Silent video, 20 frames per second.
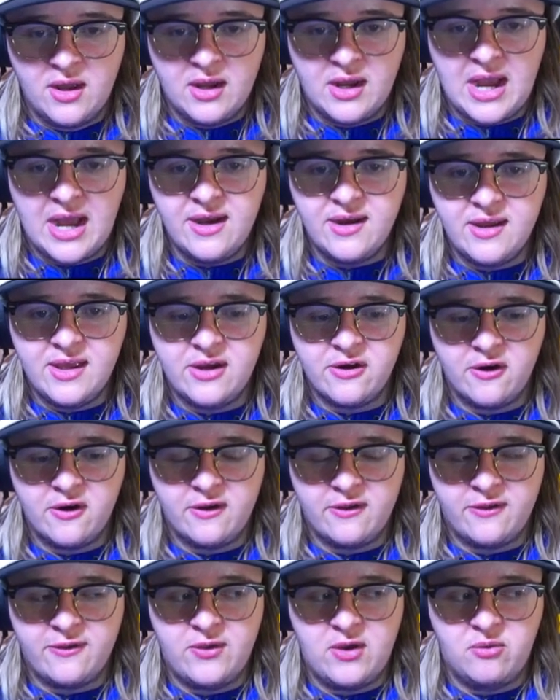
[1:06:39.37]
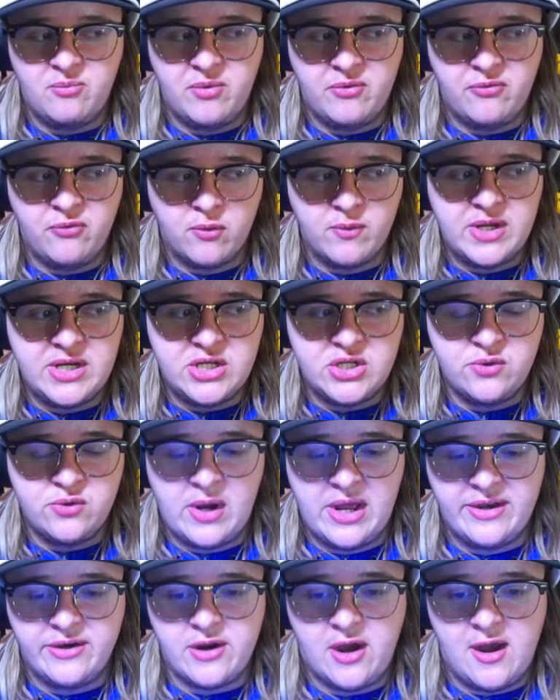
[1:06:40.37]
Kind of curious, though, before we
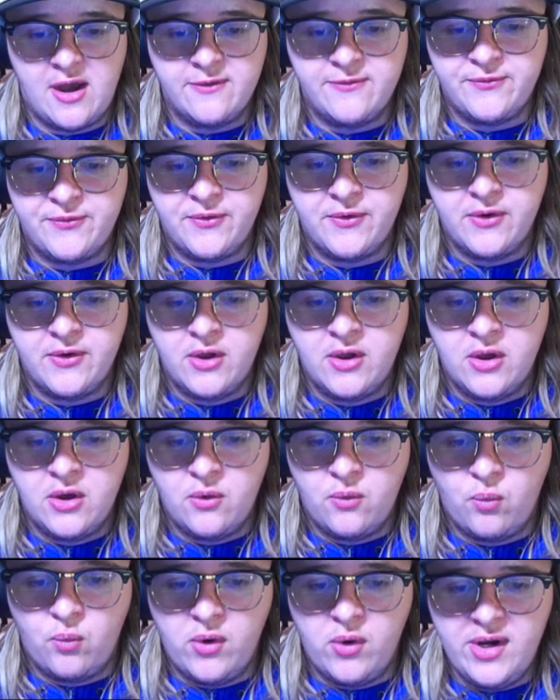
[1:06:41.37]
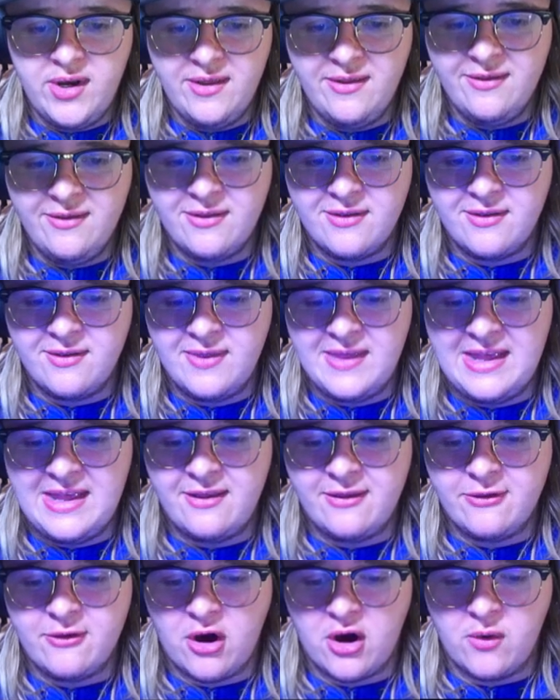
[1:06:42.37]
do end off, what is the
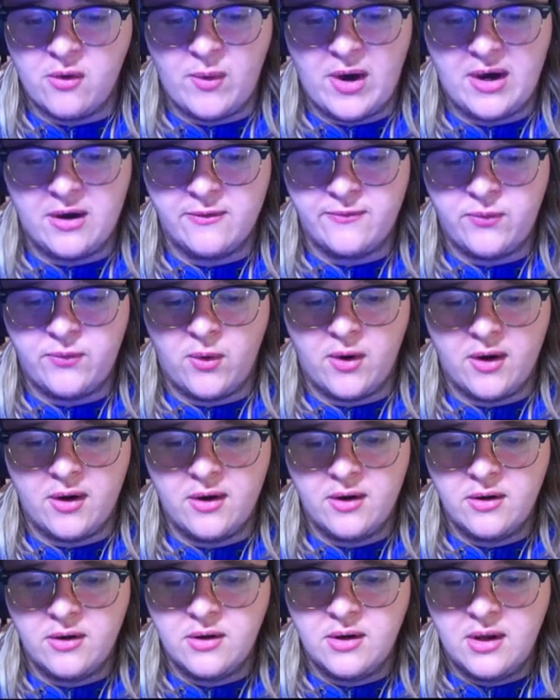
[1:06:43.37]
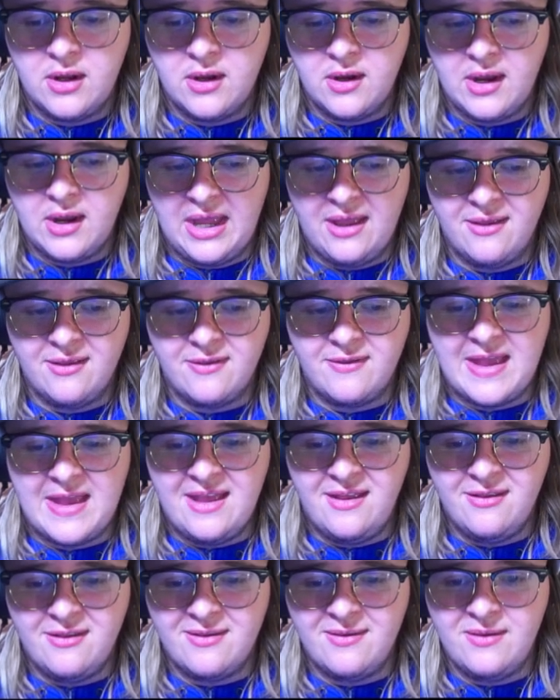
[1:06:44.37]
Starware for? Because
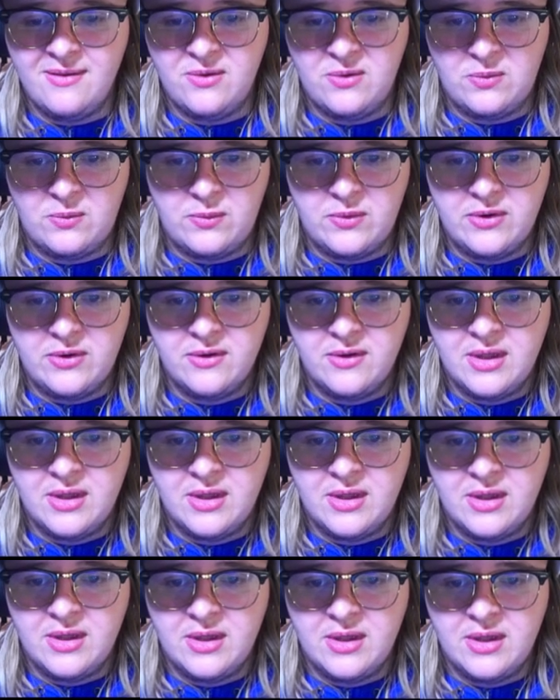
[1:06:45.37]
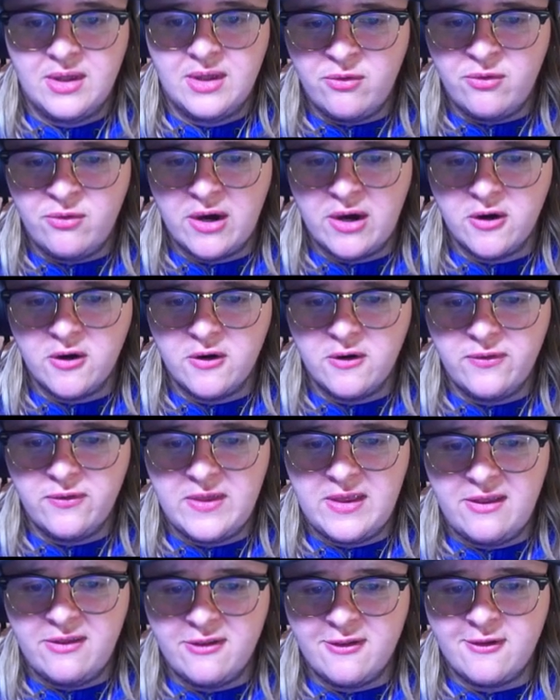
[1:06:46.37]
that is new. Makes wearer
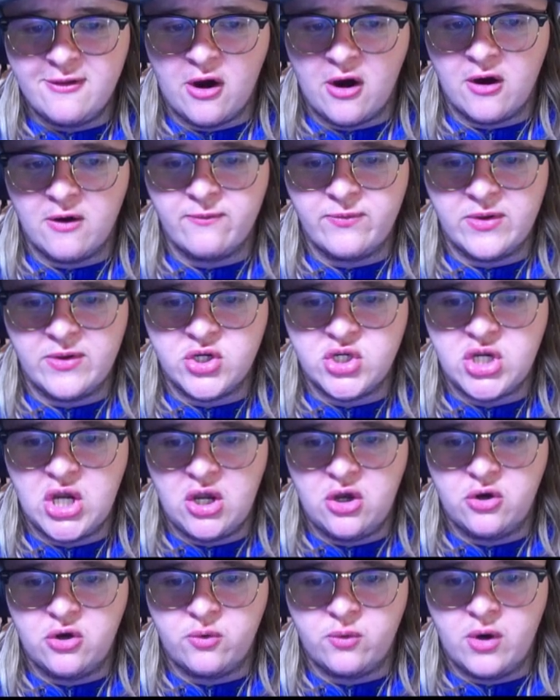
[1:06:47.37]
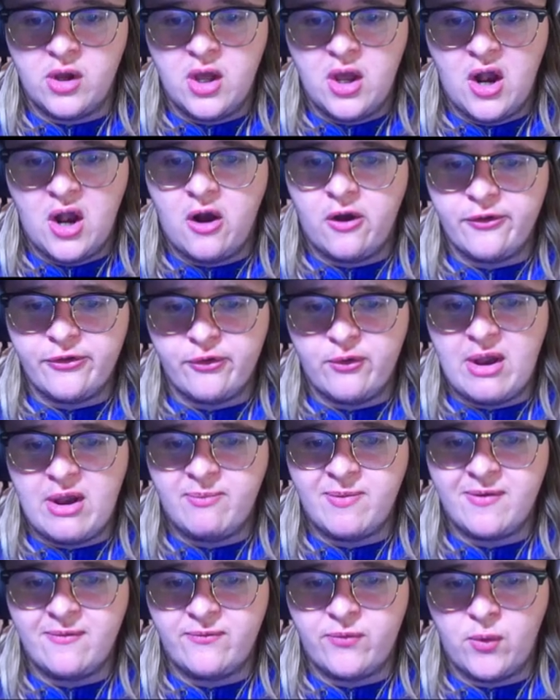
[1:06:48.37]
the star of the show. Also
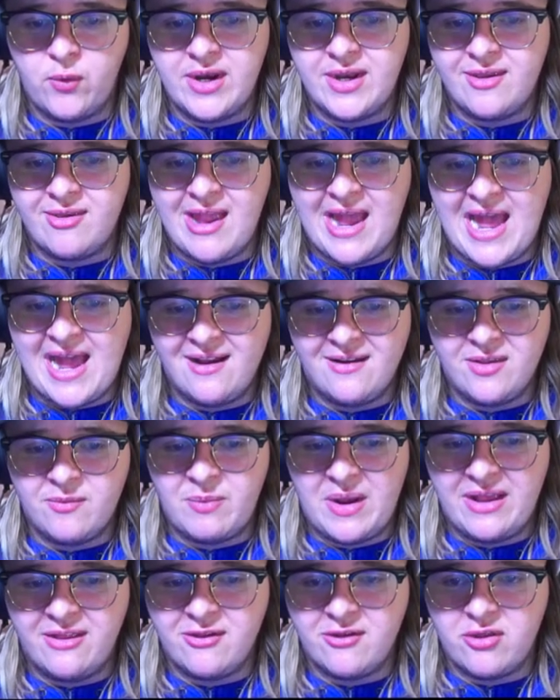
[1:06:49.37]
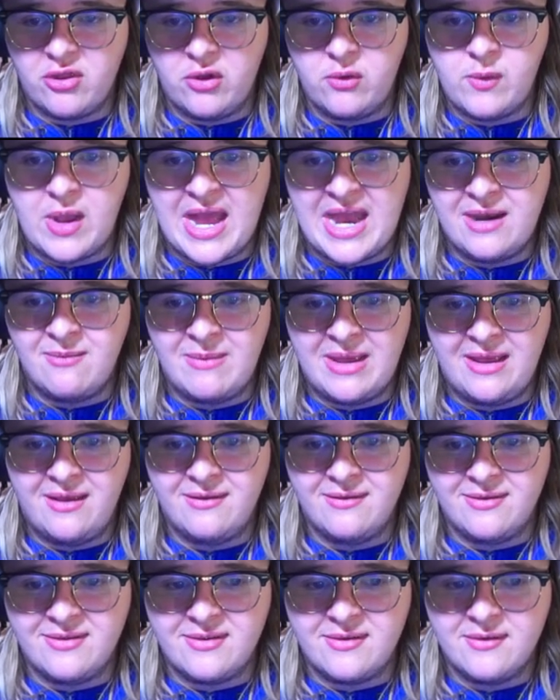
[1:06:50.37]
helps avoid attacks by slow
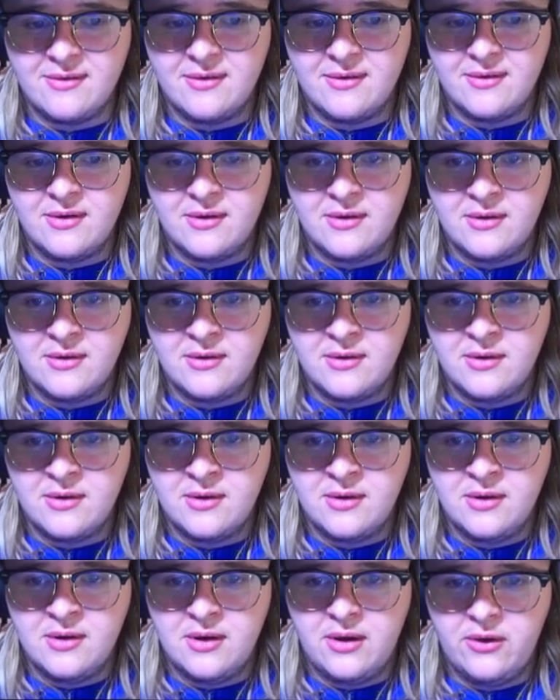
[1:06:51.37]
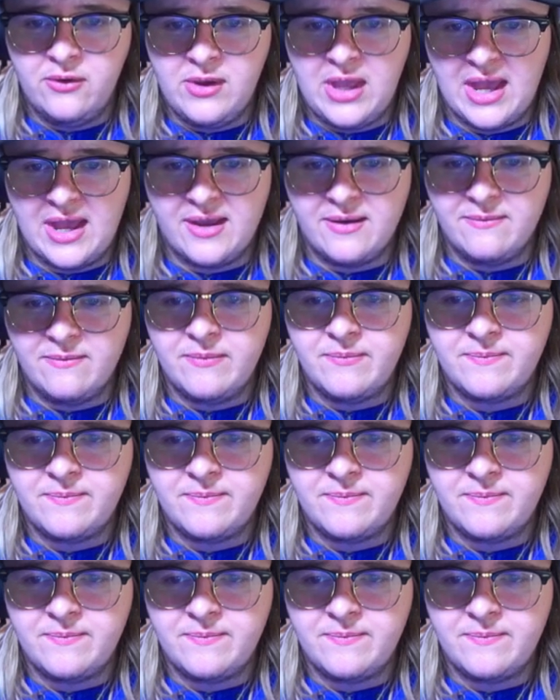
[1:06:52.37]
enemies. Okay.